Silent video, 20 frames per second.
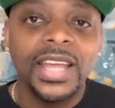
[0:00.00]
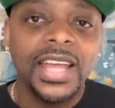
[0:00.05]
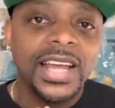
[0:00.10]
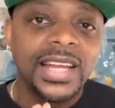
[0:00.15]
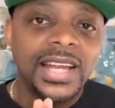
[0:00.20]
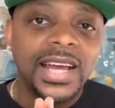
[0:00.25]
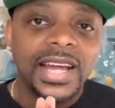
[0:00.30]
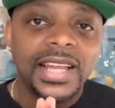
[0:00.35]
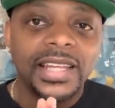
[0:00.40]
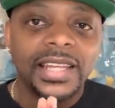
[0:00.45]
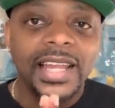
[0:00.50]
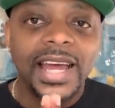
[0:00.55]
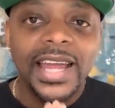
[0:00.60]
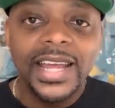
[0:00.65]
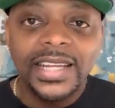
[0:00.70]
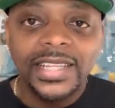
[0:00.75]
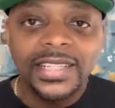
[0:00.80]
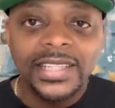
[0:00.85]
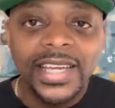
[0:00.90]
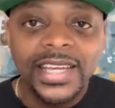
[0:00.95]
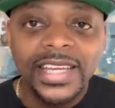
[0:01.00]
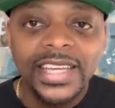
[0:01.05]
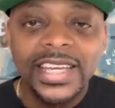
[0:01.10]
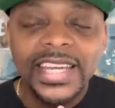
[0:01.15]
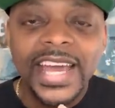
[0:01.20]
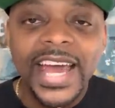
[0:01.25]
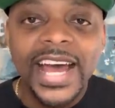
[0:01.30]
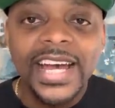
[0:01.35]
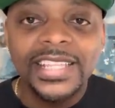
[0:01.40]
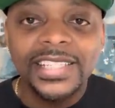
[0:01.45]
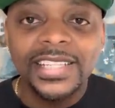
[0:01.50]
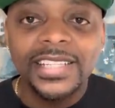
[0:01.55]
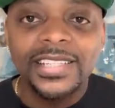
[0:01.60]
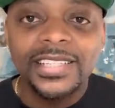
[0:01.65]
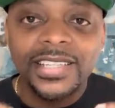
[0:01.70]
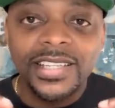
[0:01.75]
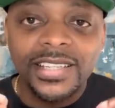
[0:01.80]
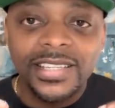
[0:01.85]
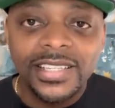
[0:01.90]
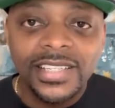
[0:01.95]
And I like that he has a
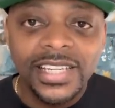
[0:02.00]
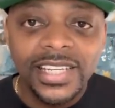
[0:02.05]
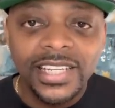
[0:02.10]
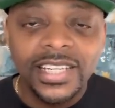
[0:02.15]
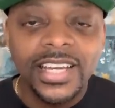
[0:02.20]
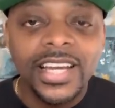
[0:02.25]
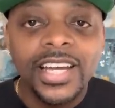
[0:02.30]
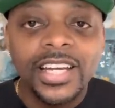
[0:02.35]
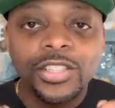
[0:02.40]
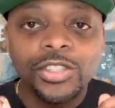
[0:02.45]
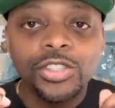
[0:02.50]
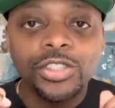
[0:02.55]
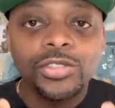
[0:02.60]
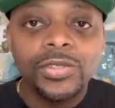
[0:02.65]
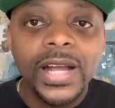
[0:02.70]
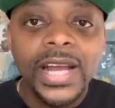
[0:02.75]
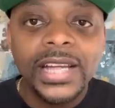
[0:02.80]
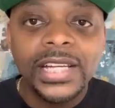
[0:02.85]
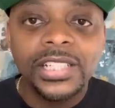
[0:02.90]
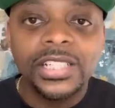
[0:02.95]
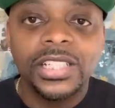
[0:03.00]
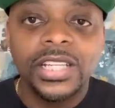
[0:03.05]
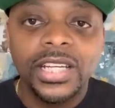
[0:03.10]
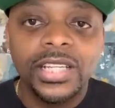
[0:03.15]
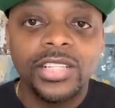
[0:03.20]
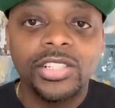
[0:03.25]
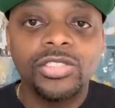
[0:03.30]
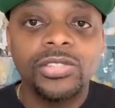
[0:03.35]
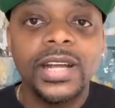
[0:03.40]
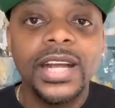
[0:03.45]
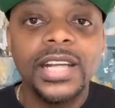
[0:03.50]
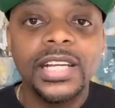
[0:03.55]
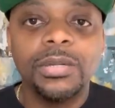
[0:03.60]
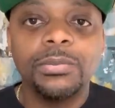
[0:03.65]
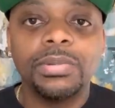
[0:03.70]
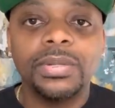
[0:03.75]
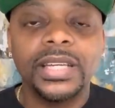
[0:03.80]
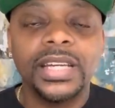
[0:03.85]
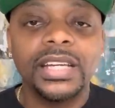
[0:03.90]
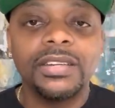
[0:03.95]
succinct strategy and a trading
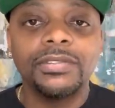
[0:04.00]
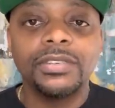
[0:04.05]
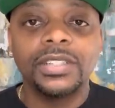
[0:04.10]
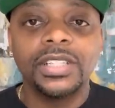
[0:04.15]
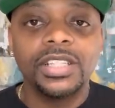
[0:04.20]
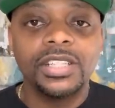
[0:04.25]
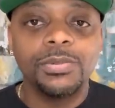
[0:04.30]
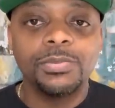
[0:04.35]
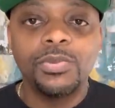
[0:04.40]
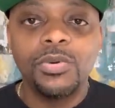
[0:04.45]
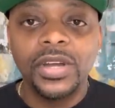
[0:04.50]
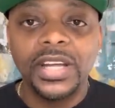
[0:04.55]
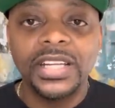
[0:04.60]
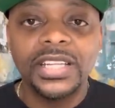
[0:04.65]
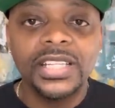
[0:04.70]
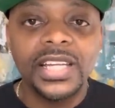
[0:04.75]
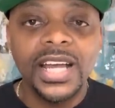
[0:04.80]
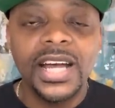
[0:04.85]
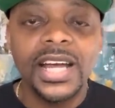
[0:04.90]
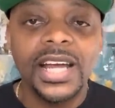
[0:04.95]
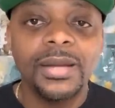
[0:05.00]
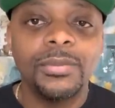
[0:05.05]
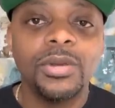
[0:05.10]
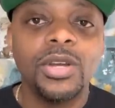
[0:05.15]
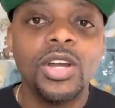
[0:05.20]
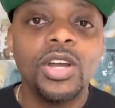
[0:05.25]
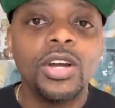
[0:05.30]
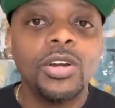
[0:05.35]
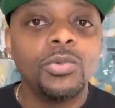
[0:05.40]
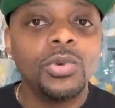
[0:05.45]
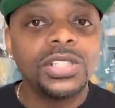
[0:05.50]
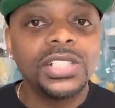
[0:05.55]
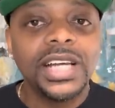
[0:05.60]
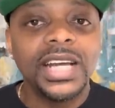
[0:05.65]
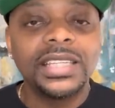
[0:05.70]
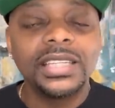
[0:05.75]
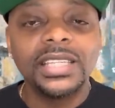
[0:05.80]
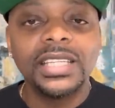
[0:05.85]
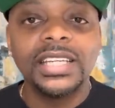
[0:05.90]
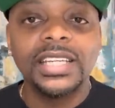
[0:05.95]
plan for this point in time, which
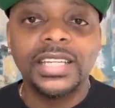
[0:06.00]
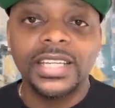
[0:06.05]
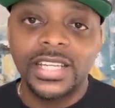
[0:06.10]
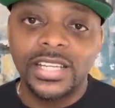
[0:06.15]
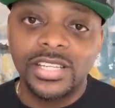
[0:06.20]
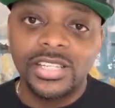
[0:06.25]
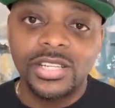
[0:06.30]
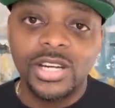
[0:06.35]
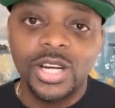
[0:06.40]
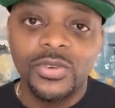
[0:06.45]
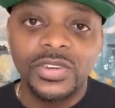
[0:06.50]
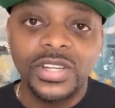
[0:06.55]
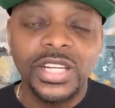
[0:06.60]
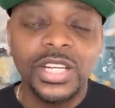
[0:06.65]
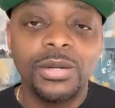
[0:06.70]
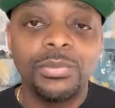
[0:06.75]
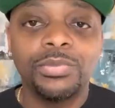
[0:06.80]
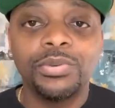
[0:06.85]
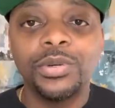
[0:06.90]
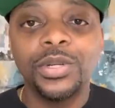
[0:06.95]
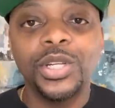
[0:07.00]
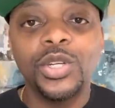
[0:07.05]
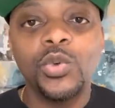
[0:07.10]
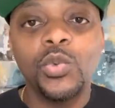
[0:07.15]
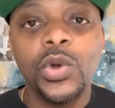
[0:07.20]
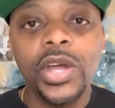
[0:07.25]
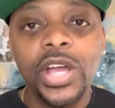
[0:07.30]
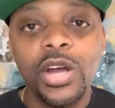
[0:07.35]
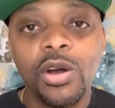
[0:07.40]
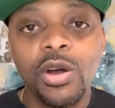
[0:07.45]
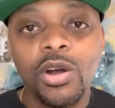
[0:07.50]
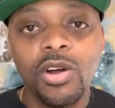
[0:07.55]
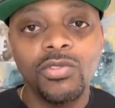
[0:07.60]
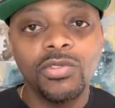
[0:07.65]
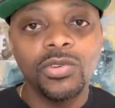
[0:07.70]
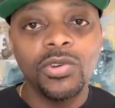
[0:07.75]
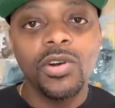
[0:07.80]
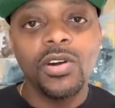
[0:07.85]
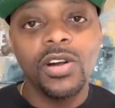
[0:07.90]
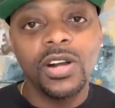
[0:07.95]
I think is serving him pretty well
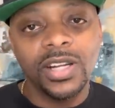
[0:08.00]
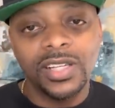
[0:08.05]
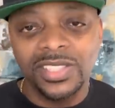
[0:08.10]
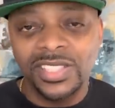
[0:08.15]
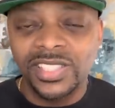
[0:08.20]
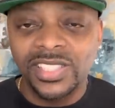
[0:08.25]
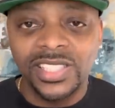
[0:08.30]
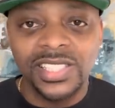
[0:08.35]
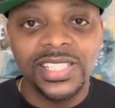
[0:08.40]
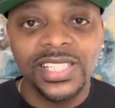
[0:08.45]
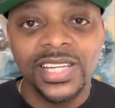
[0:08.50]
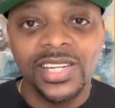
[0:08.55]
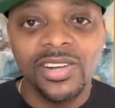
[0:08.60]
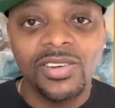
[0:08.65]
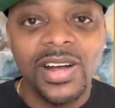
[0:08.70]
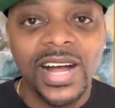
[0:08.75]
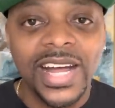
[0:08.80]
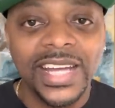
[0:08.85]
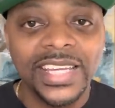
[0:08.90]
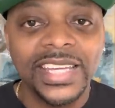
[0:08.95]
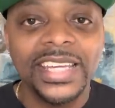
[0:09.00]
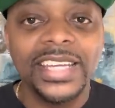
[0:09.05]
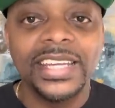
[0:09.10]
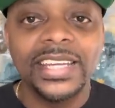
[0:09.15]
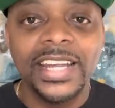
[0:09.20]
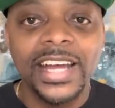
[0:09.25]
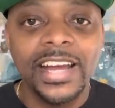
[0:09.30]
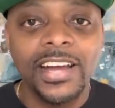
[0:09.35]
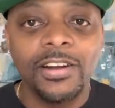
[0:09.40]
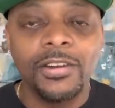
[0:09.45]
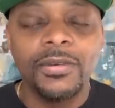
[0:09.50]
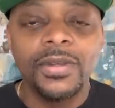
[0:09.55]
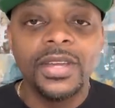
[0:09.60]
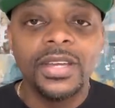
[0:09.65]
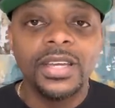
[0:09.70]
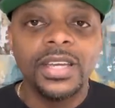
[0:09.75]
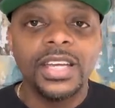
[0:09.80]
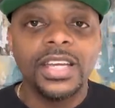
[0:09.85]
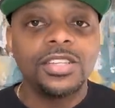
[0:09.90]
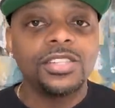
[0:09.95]
overall, just because I know how he get down.
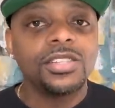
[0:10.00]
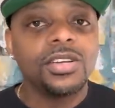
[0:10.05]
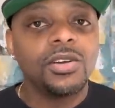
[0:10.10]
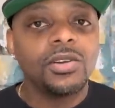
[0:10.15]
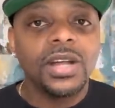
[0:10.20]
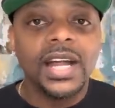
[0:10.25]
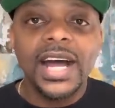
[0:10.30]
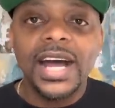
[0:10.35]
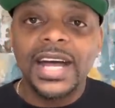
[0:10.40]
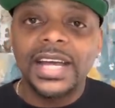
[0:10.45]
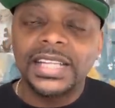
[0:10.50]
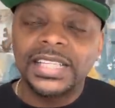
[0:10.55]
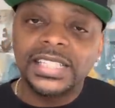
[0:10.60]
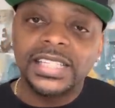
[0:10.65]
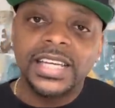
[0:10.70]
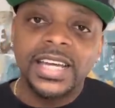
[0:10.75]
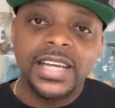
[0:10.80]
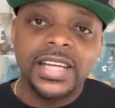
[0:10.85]
And so, guys,